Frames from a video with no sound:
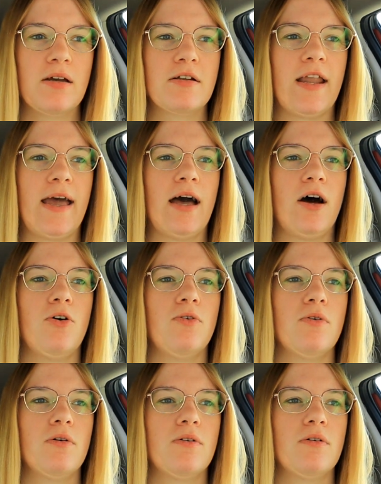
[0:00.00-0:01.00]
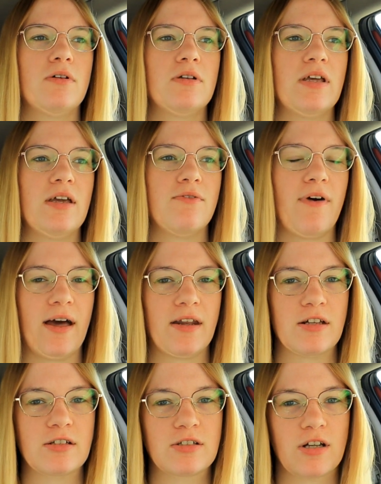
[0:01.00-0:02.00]
Now, the
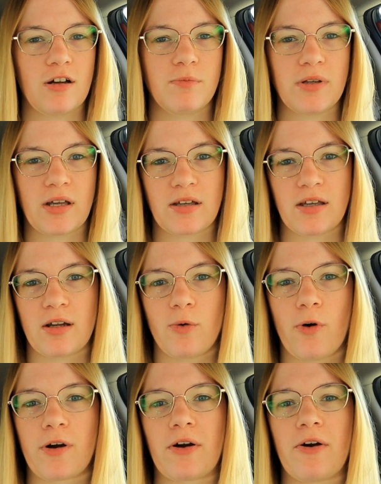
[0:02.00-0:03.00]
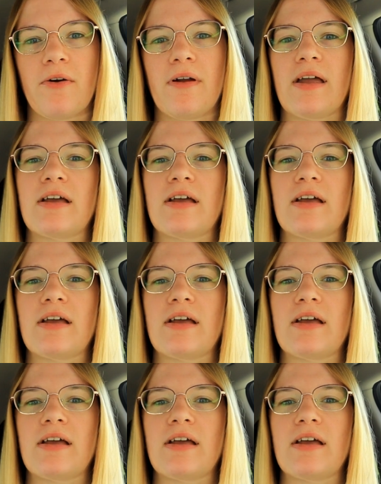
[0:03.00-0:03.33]
advantage of being a gig worker